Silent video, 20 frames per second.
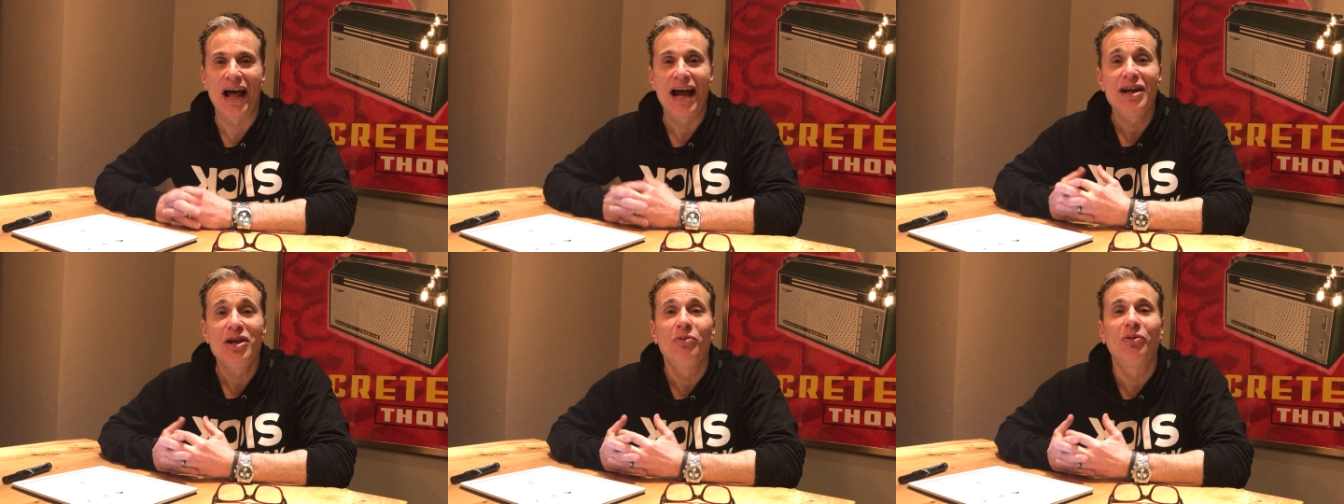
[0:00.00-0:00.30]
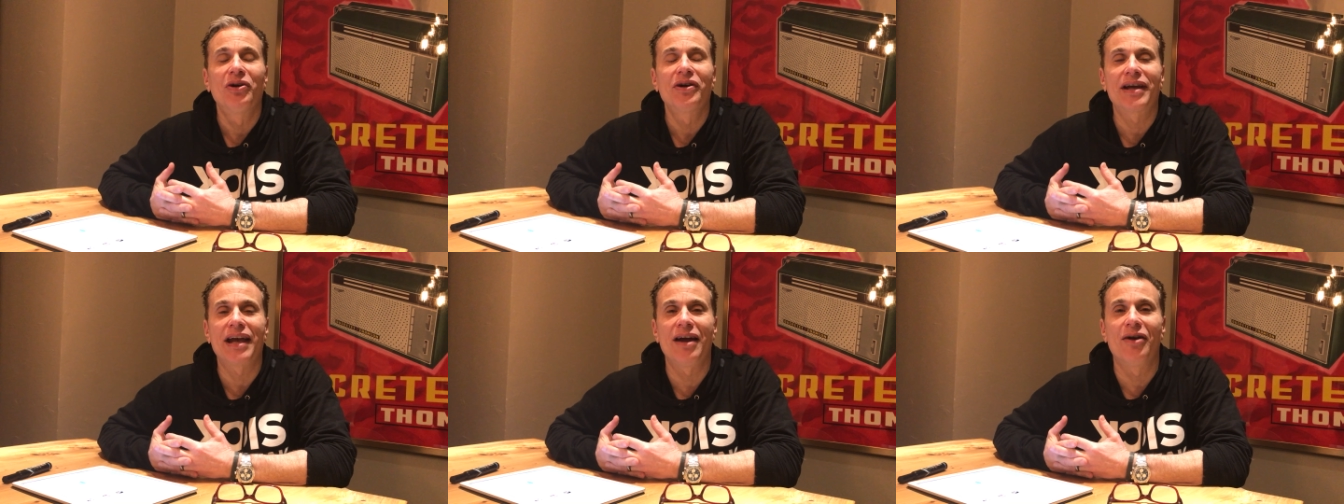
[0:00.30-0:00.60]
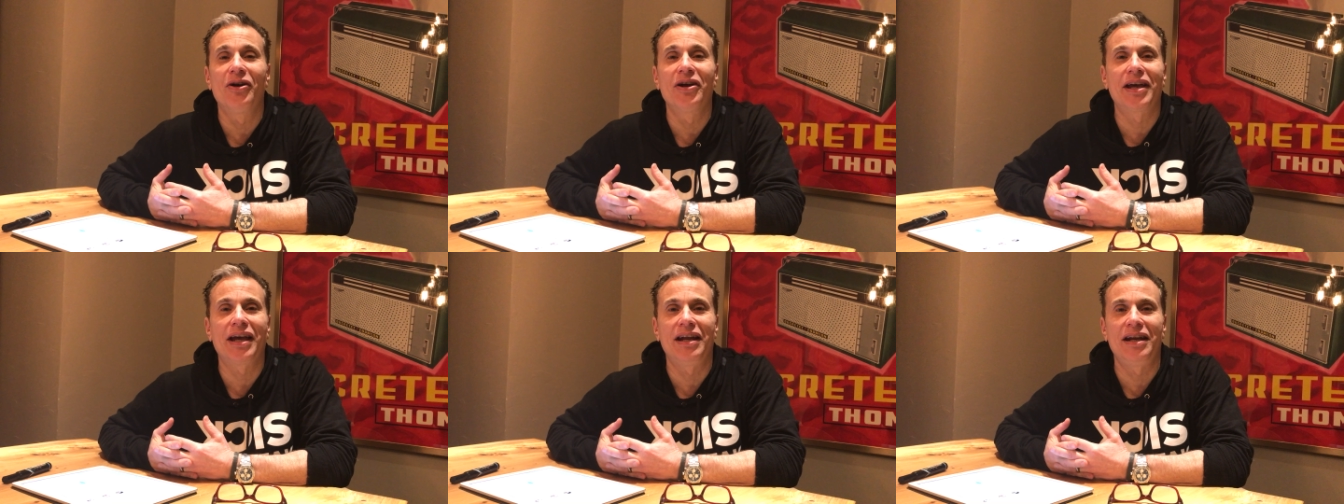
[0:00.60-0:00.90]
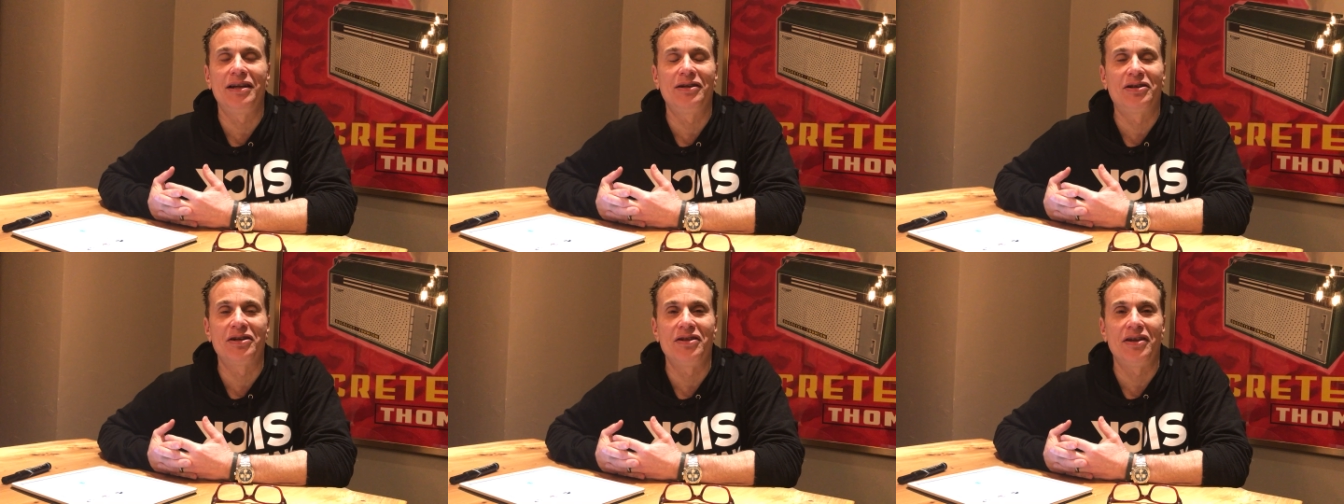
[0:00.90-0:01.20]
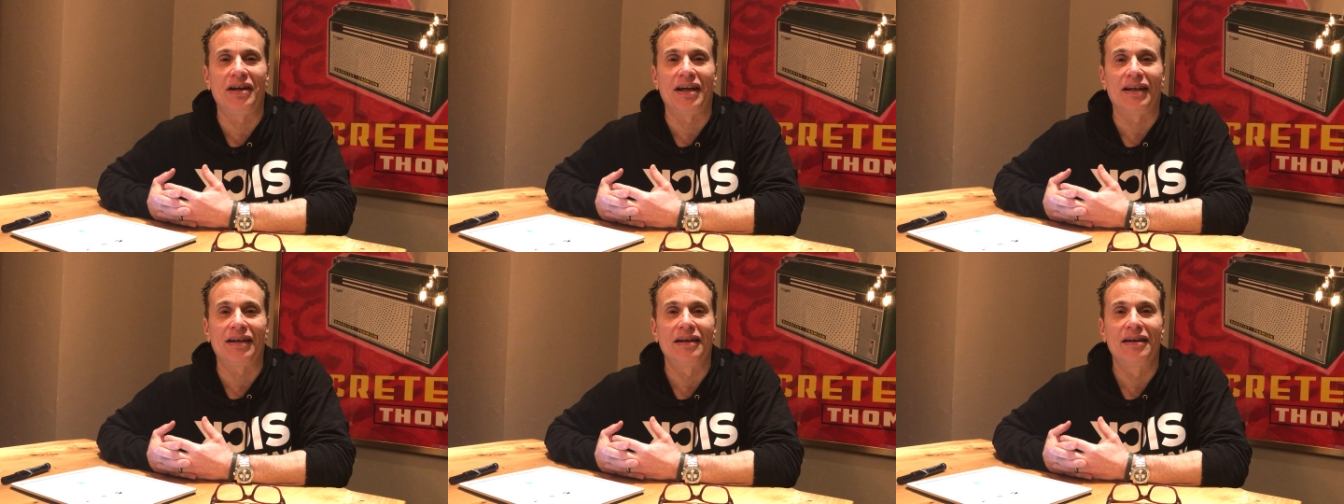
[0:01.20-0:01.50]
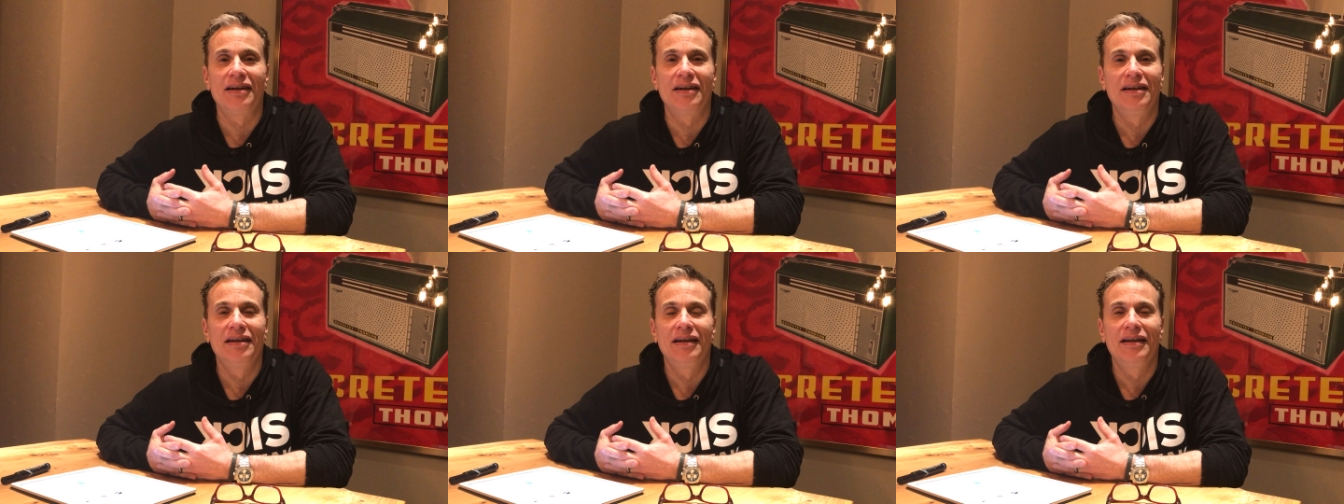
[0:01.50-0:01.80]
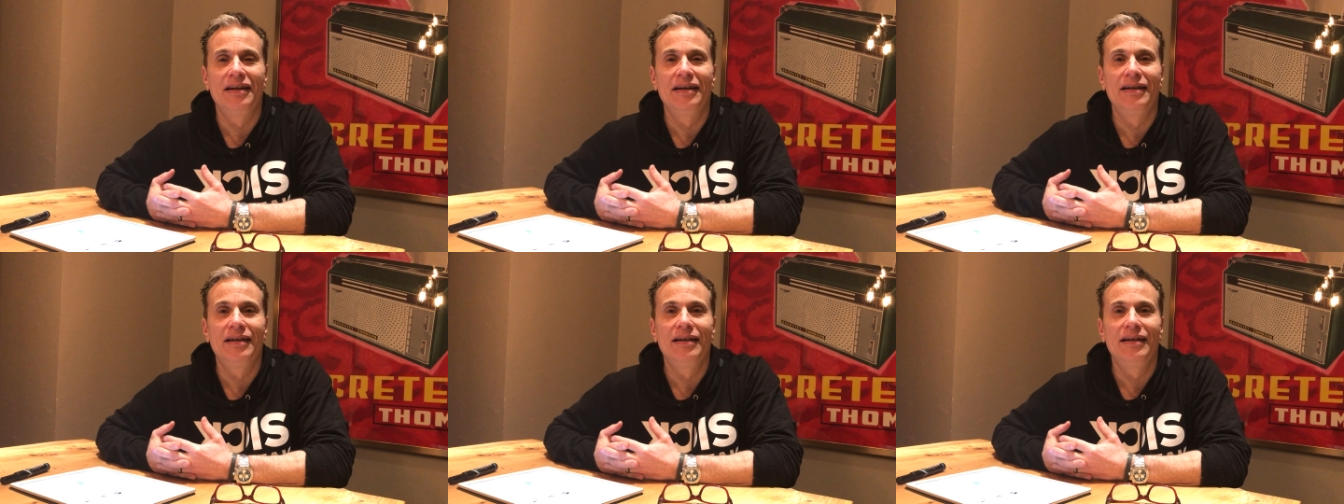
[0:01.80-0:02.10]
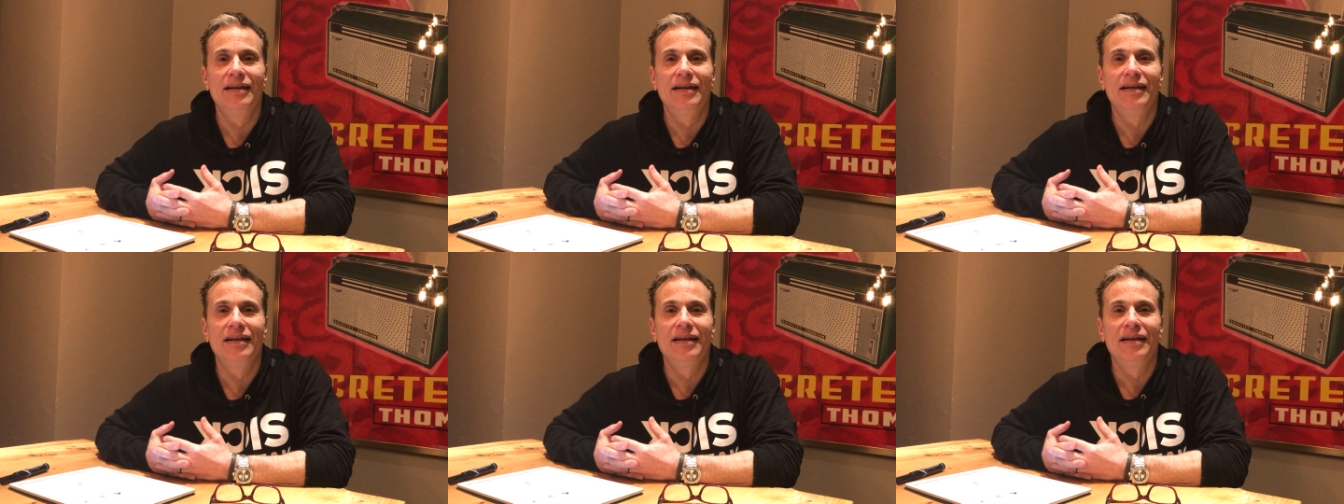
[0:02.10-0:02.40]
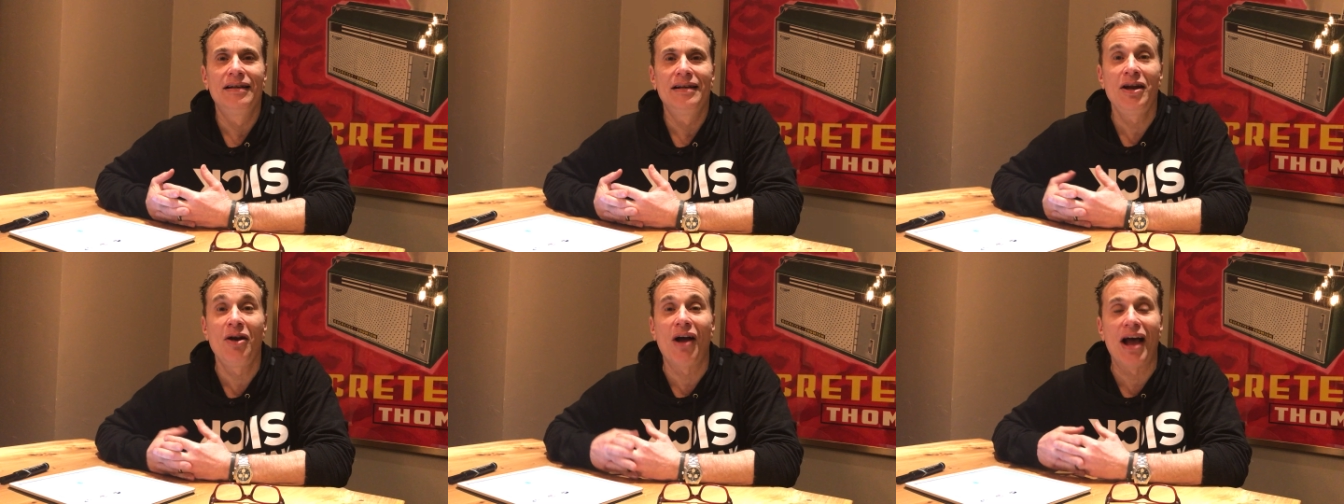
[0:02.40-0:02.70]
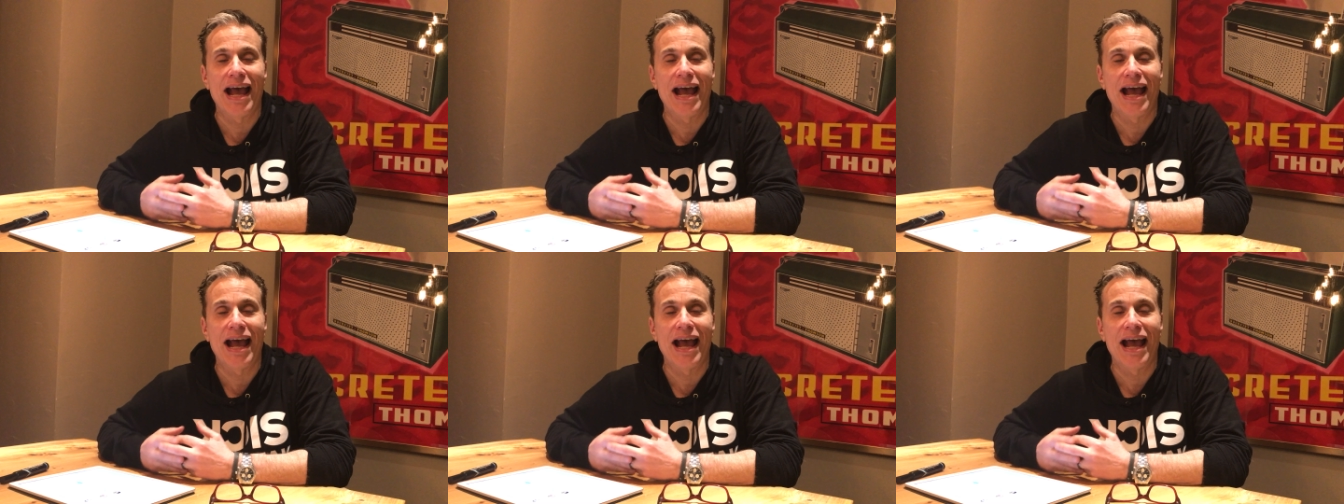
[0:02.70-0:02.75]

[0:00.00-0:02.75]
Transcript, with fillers: How do you work arrogant into that? You know,